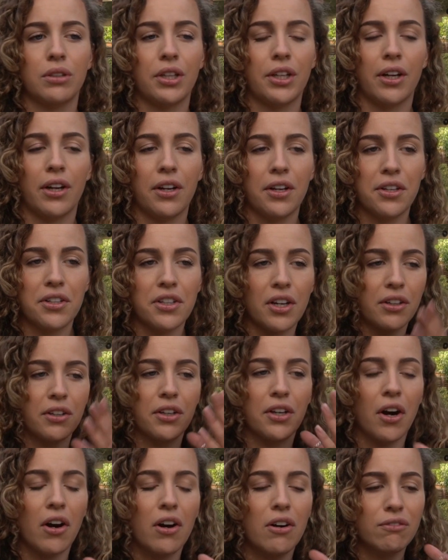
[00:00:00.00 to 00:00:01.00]
You know, you
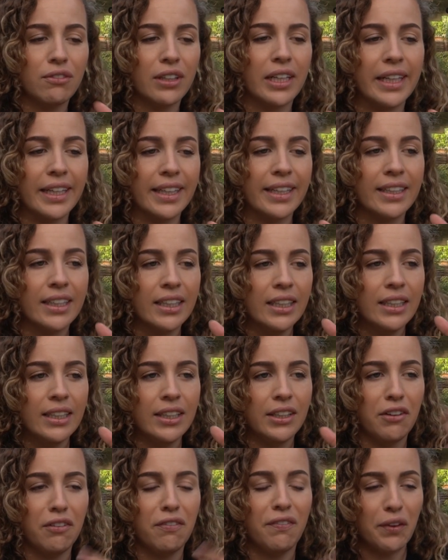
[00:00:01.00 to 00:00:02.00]

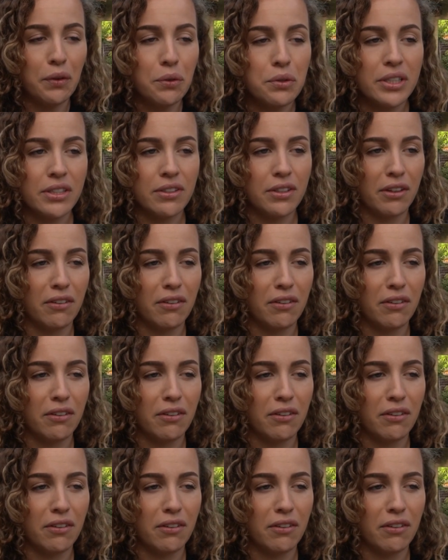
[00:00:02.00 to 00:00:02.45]
feel